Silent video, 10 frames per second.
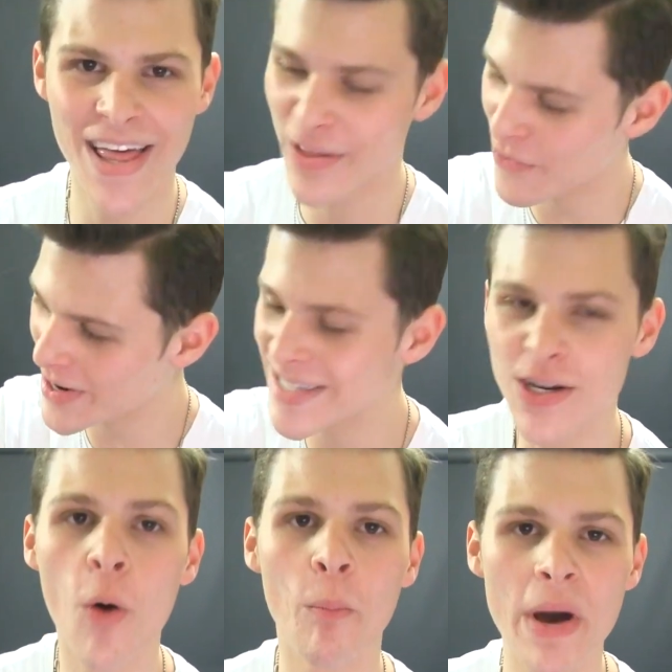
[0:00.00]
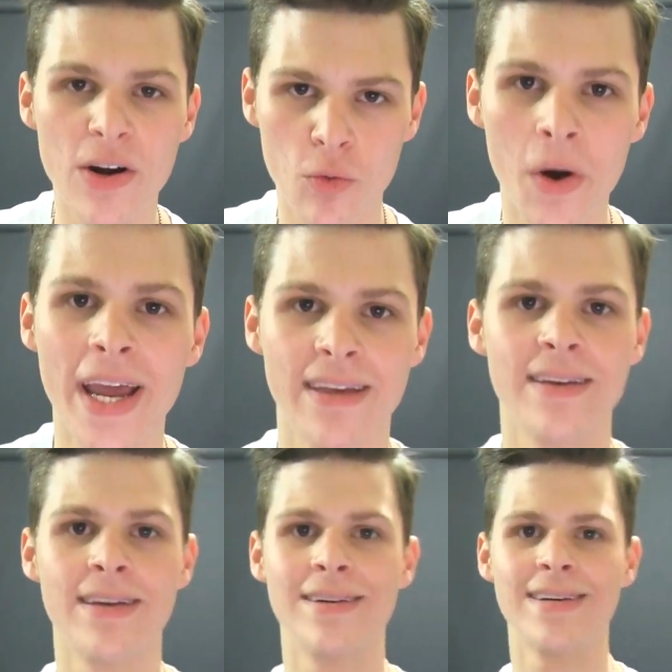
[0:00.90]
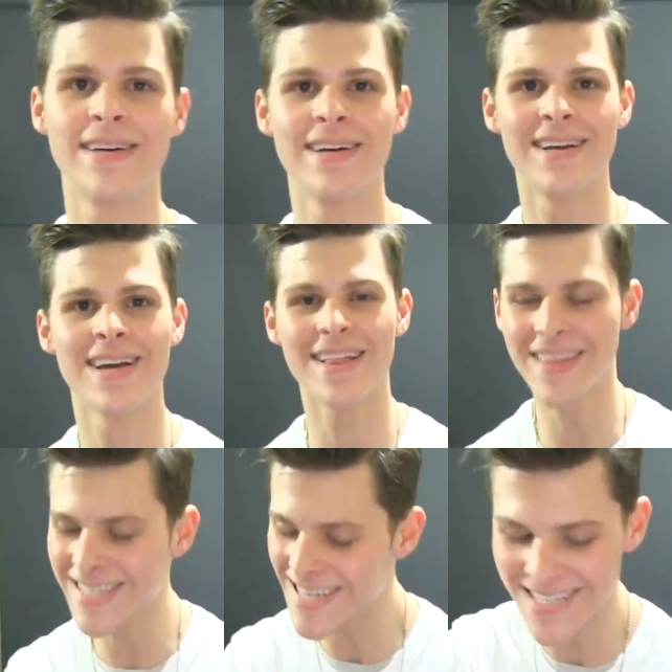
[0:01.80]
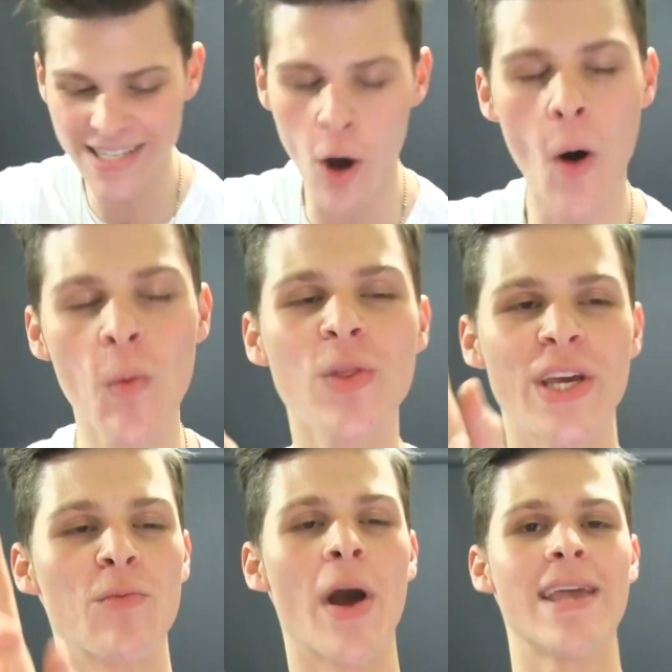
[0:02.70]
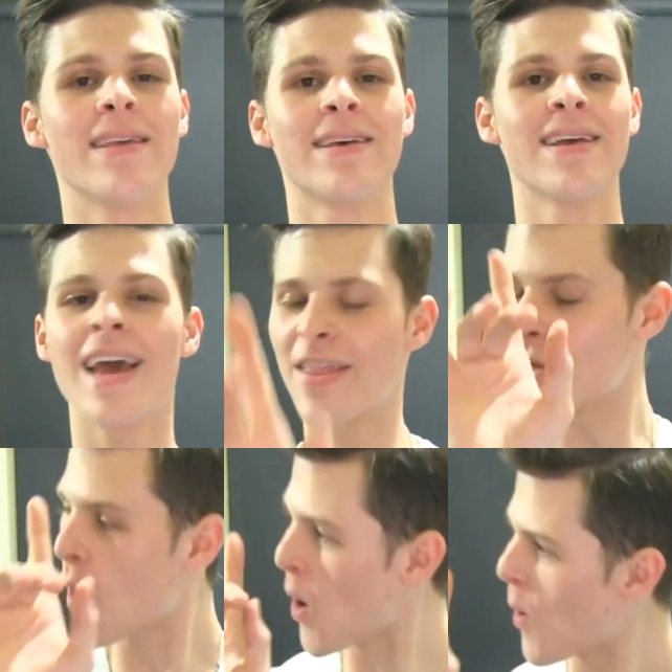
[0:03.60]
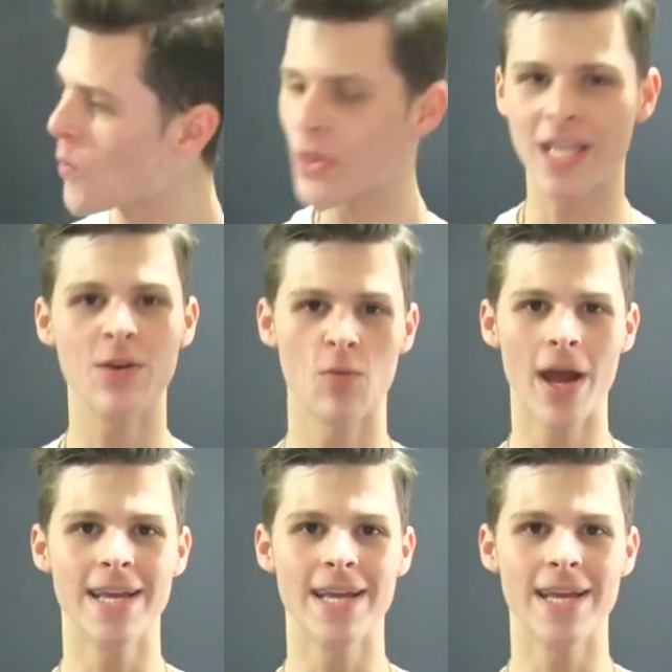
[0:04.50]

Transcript: There is no better way. This is the only way. The only way.